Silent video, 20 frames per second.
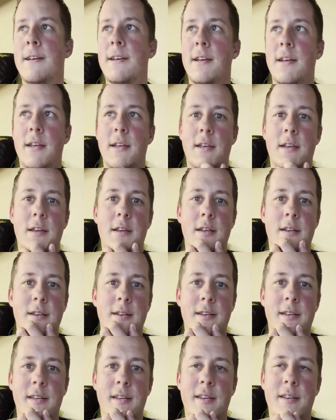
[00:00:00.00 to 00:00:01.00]

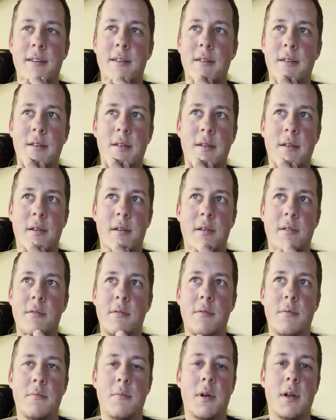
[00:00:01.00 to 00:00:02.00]
and
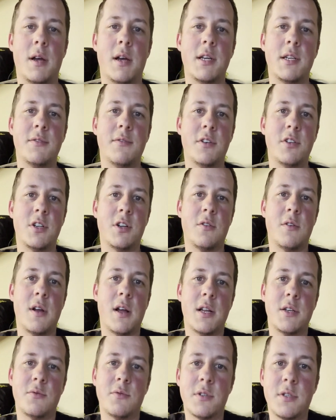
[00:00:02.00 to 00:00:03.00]
my ice fishing
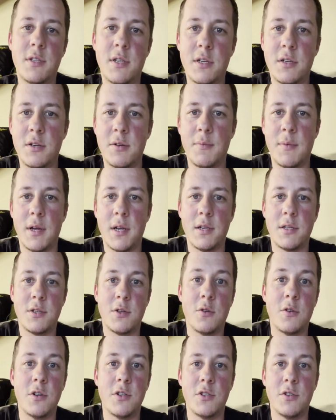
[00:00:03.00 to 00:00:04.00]
rods were still in my
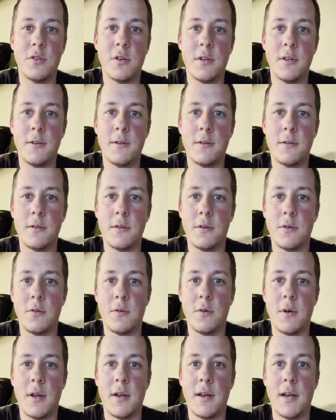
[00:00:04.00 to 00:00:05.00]
storage unit,
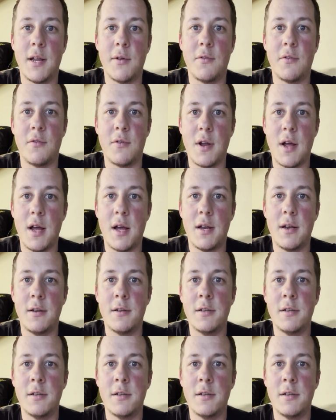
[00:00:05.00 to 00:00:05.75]
so I didn't have a rod.